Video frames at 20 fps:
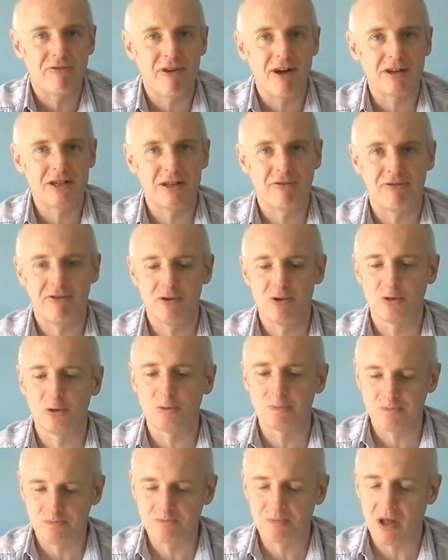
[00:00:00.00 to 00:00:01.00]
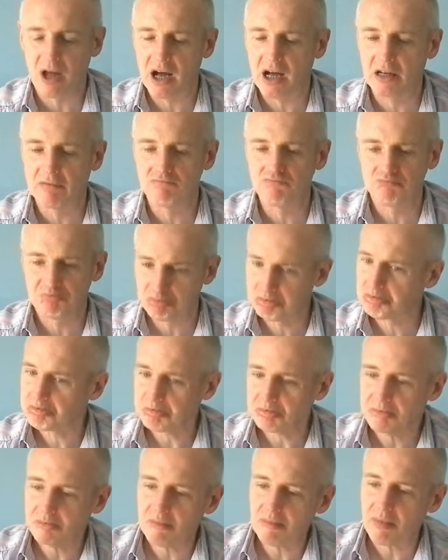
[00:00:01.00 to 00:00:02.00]
fatty food
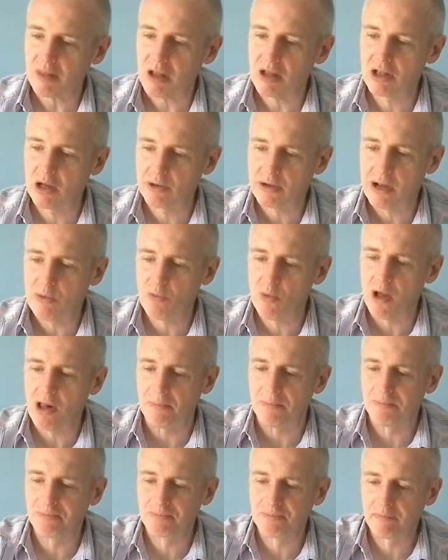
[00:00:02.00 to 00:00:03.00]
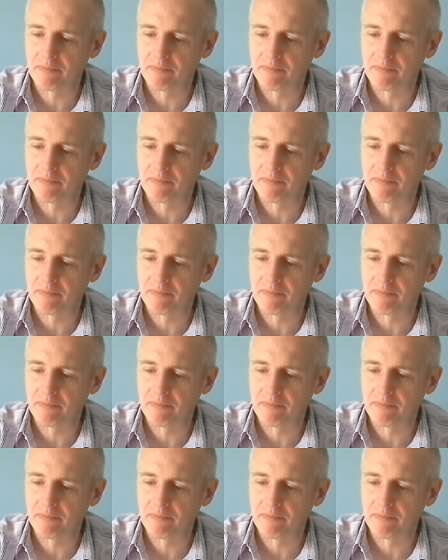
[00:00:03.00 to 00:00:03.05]
go down well.